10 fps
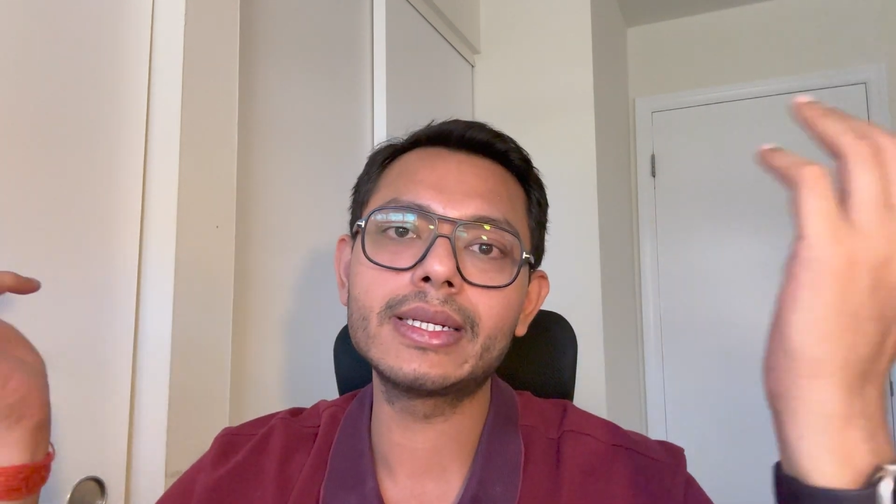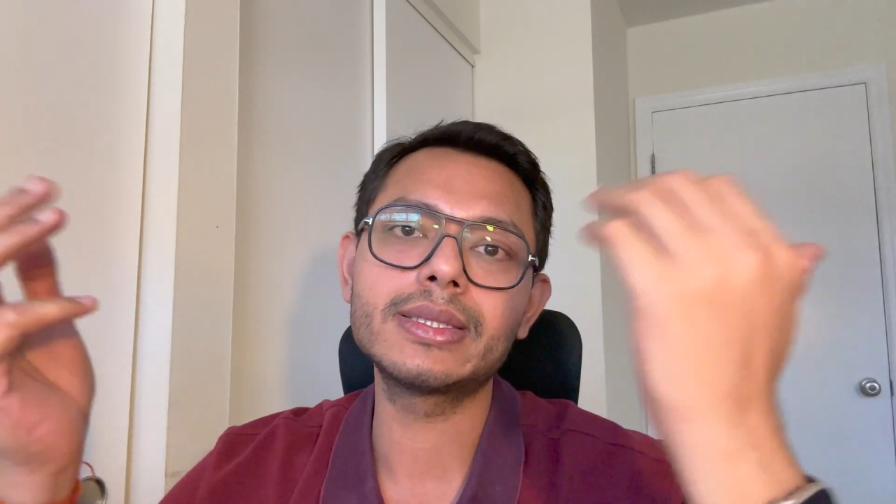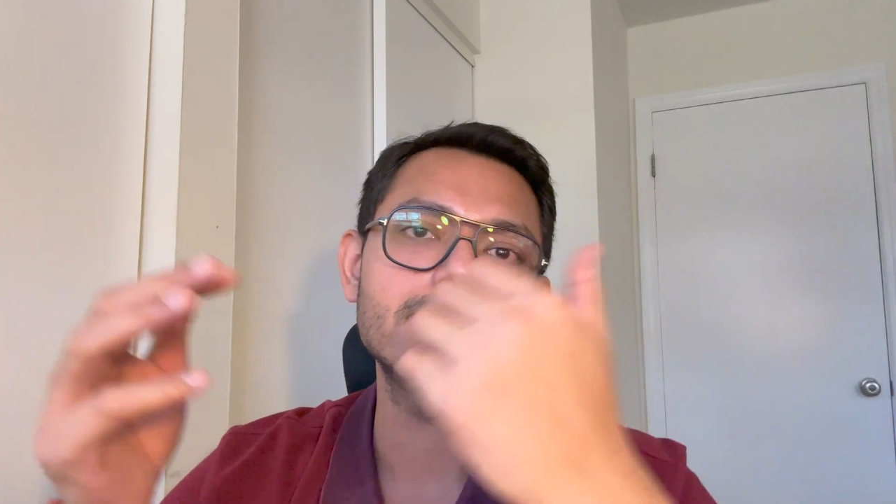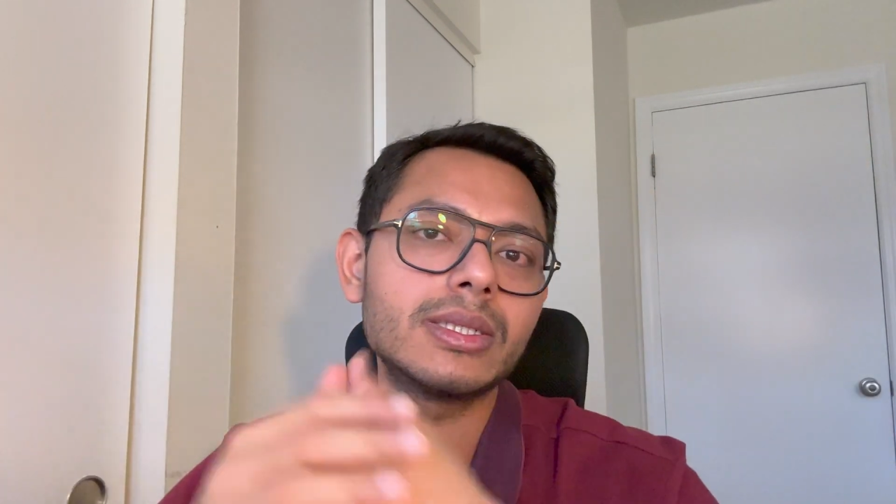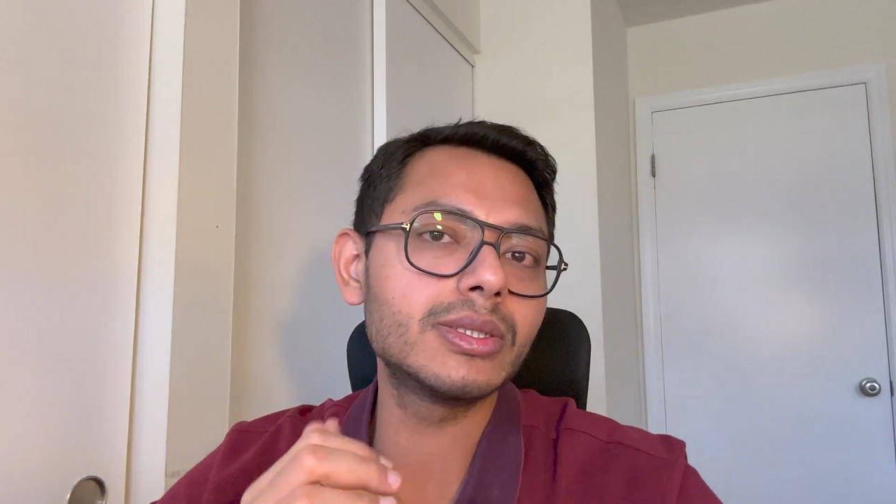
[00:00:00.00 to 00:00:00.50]

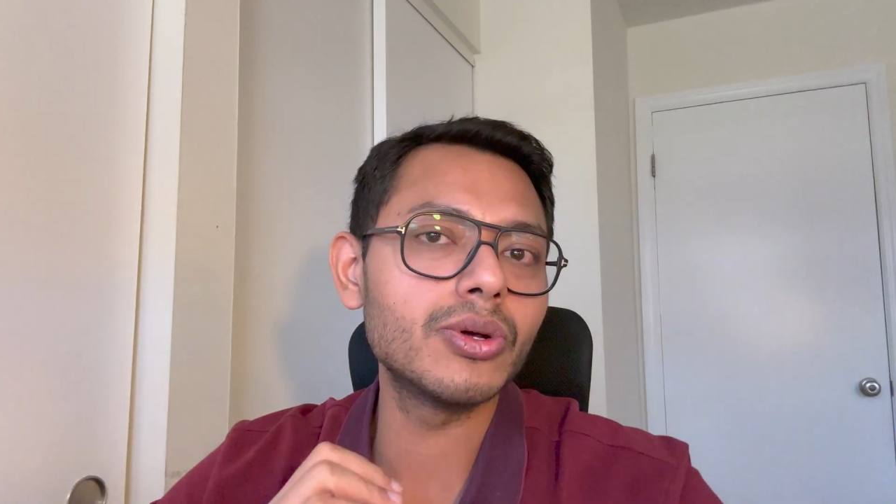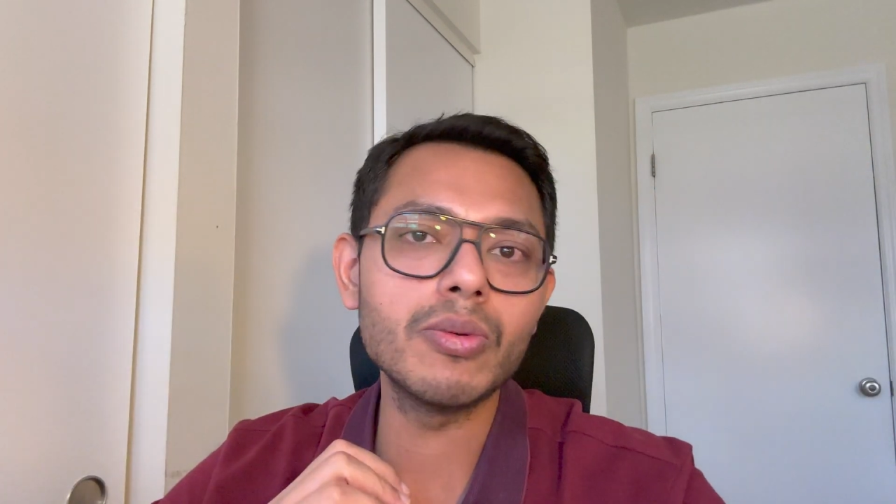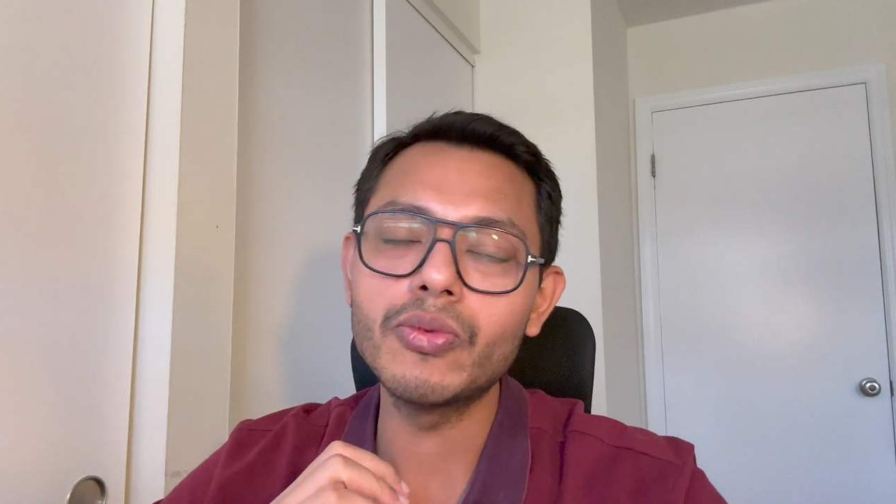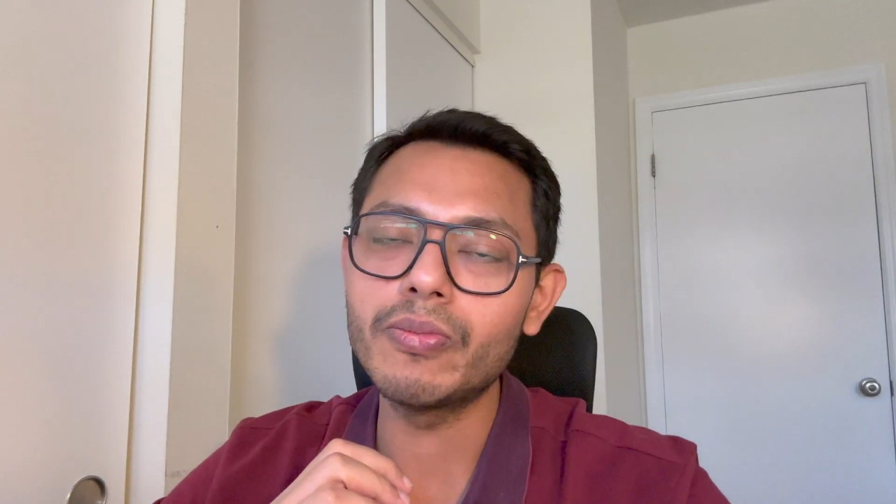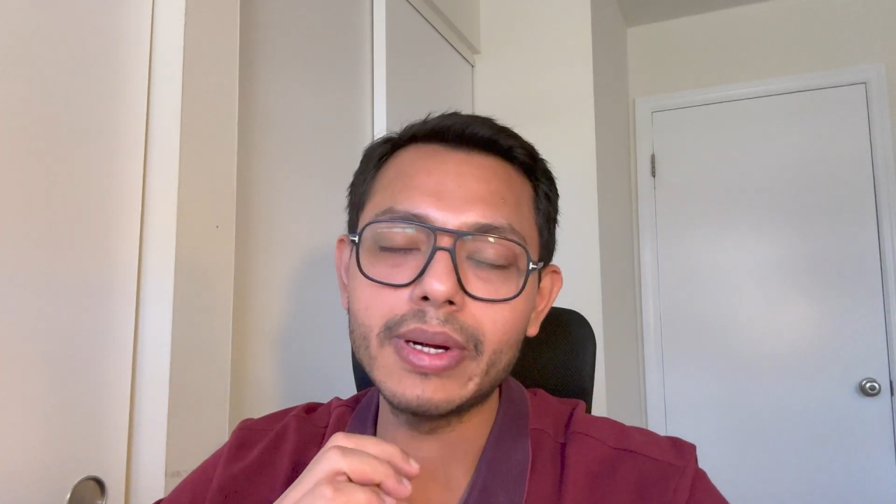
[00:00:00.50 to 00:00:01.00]
There is no
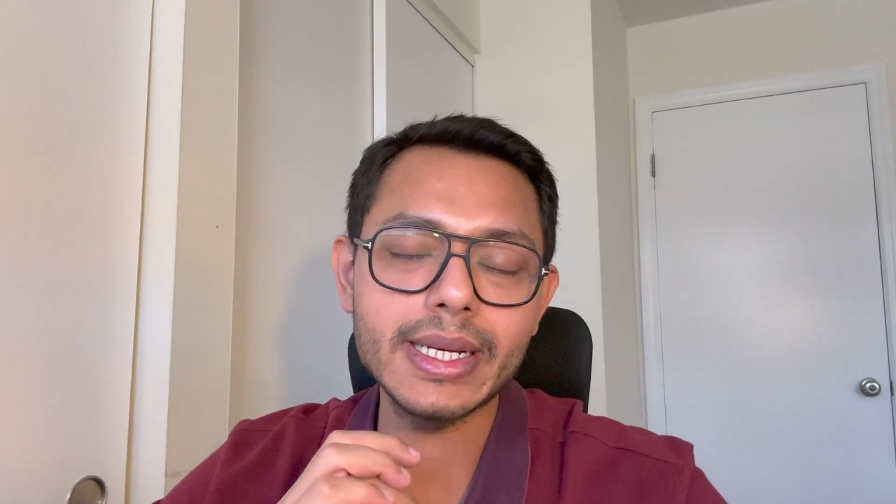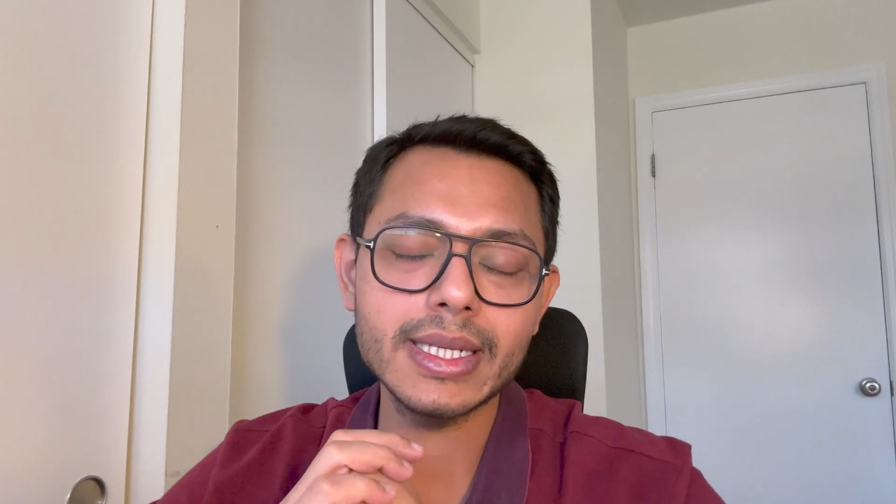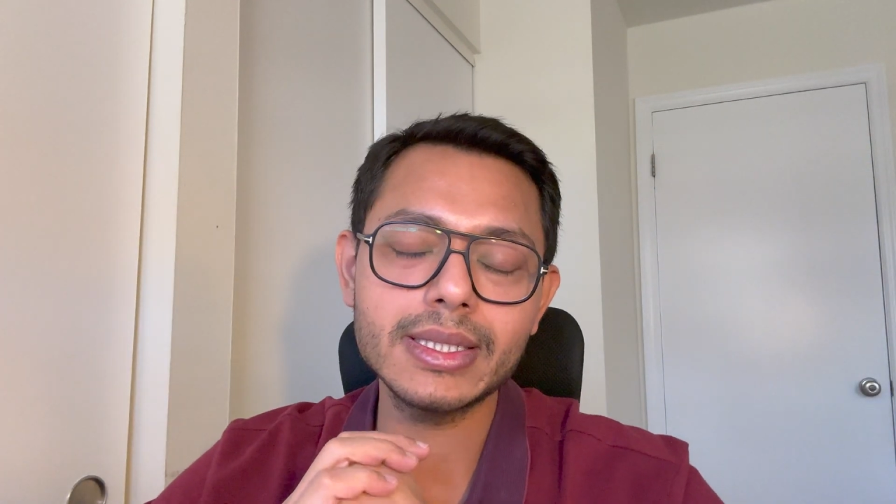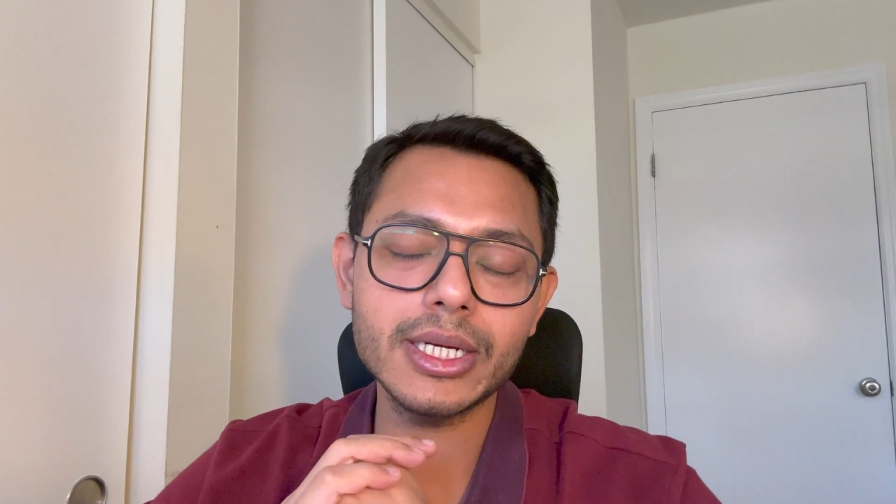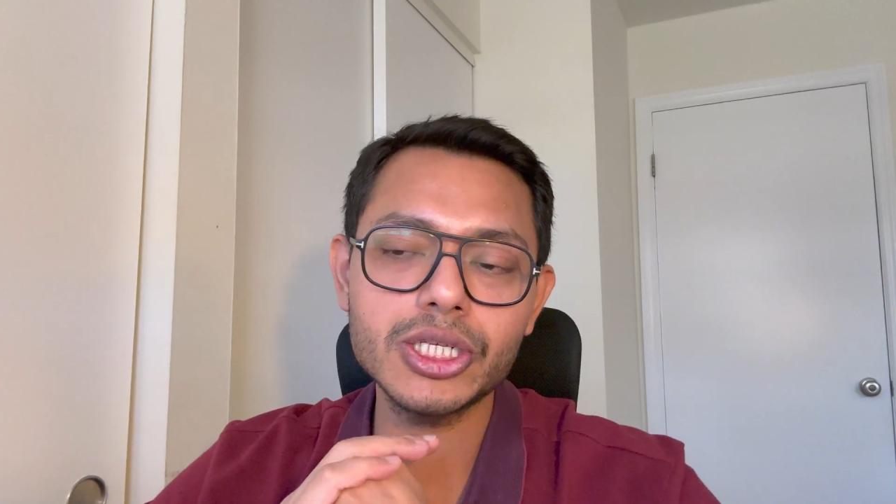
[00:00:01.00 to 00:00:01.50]
movement as
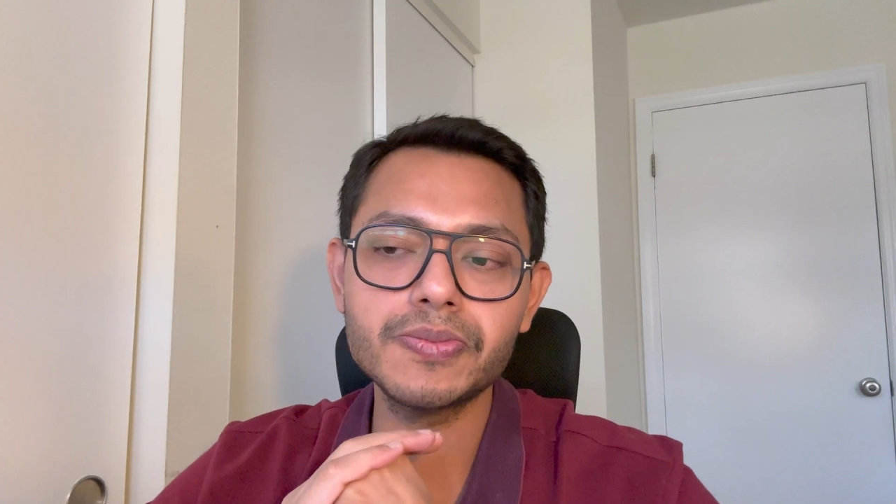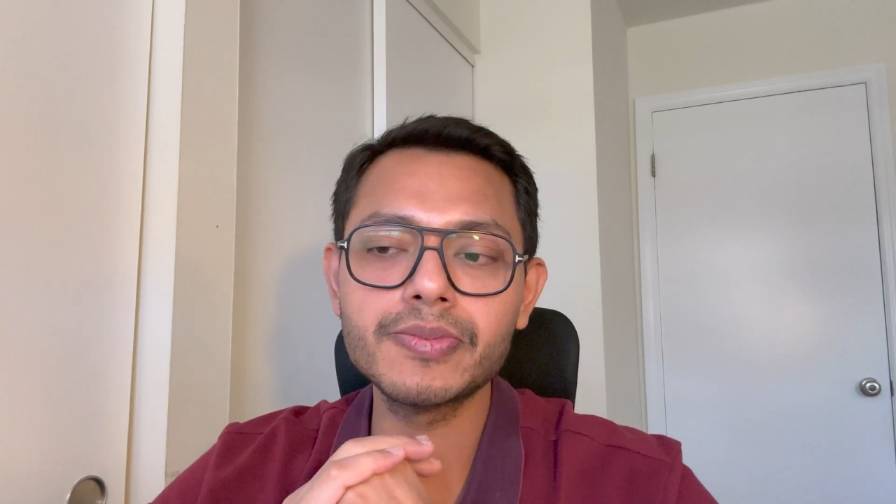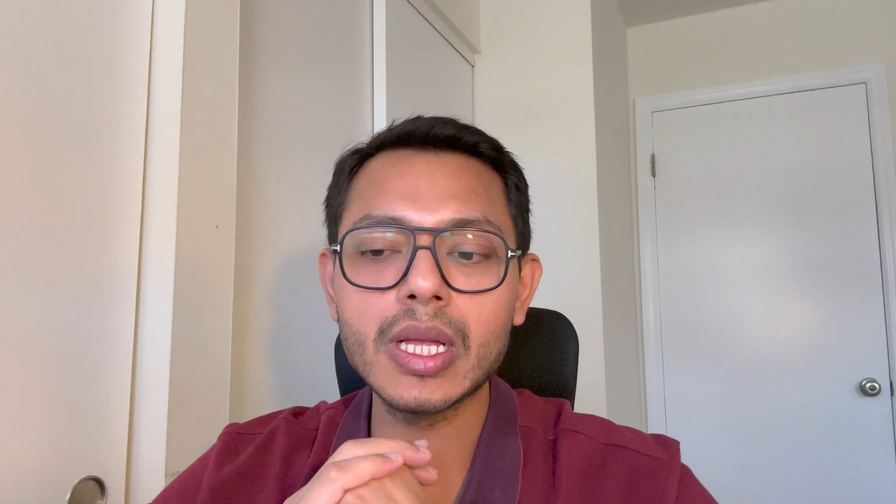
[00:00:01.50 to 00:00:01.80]
such.